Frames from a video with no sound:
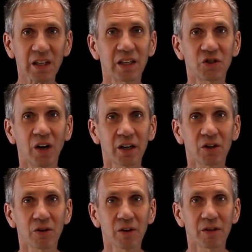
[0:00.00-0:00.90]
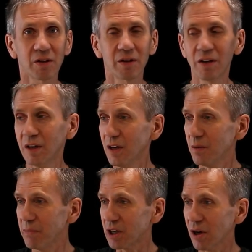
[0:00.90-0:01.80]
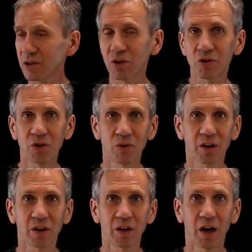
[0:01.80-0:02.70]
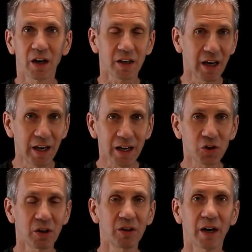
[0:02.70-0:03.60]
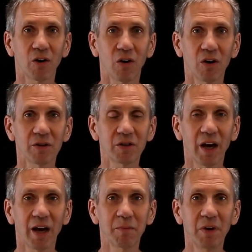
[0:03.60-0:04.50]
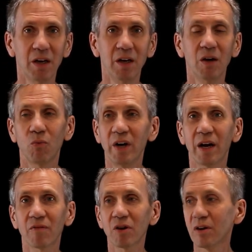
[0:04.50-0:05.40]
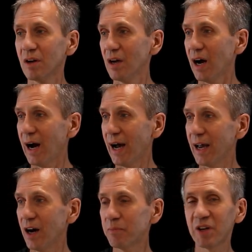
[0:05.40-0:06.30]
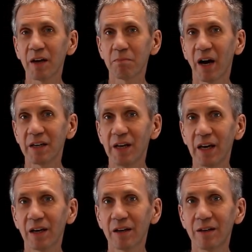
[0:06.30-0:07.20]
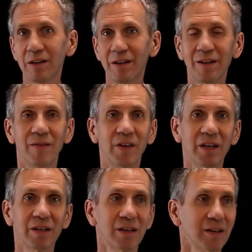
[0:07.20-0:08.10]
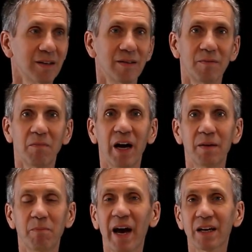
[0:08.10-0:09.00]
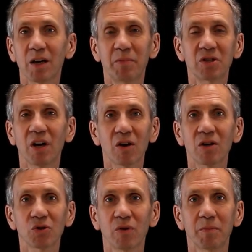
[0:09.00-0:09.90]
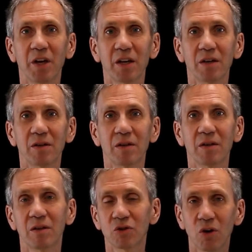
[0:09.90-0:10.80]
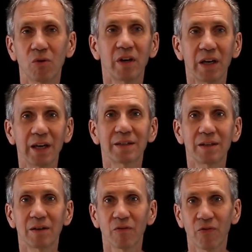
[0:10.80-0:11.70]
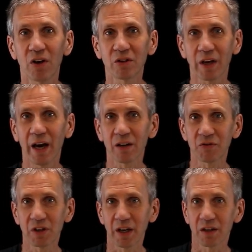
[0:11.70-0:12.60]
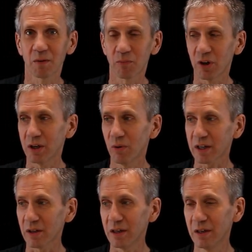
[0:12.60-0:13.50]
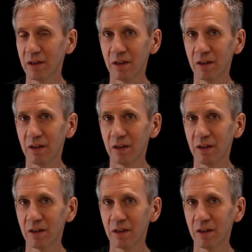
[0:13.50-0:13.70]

it's not current. Because there's no connection there all the time, whenever I update my data, then my backup is not also updated. So it falls out of sync pretty quickly.